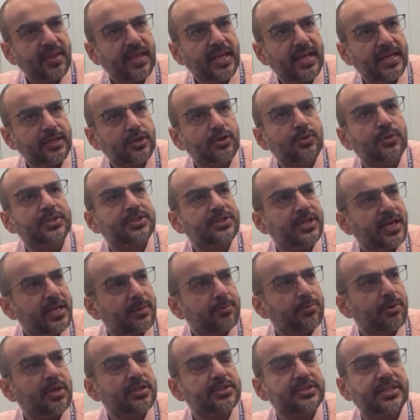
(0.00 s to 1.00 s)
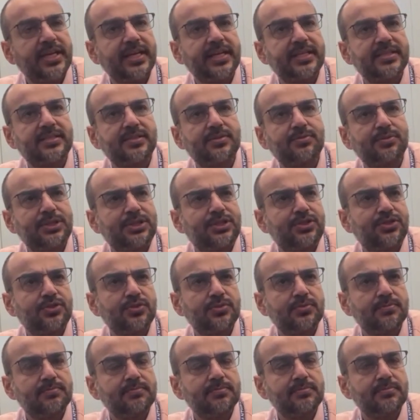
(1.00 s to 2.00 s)
and do agile projects, which
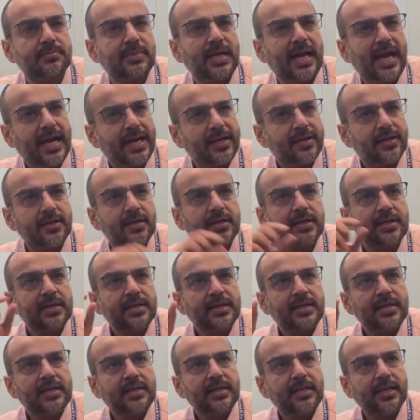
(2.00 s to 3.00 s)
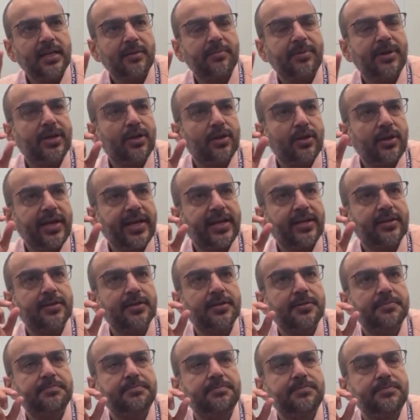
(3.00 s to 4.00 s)
had a little bit like
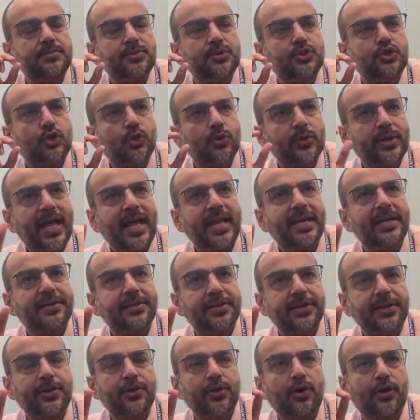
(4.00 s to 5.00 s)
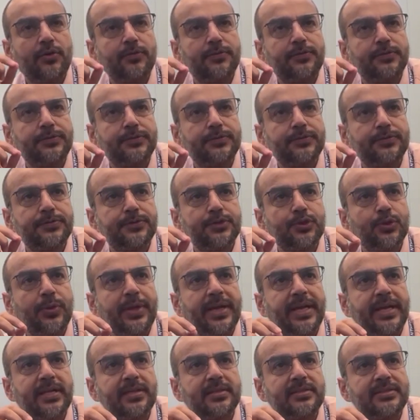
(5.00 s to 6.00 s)
a tonality of
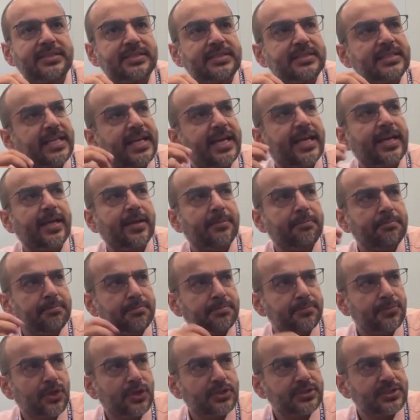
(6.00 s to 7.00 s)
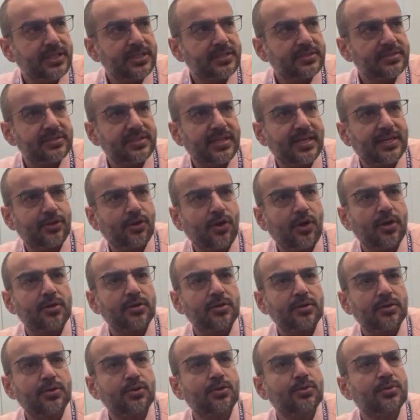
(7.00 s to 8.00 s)
doing TNM projects and not
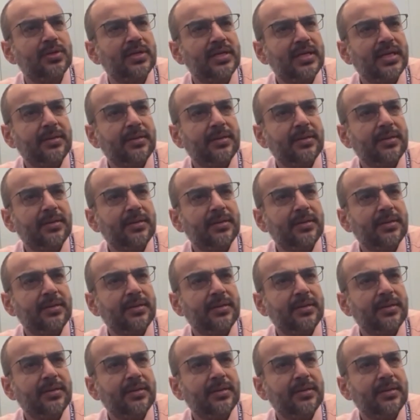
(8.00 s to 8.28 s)
do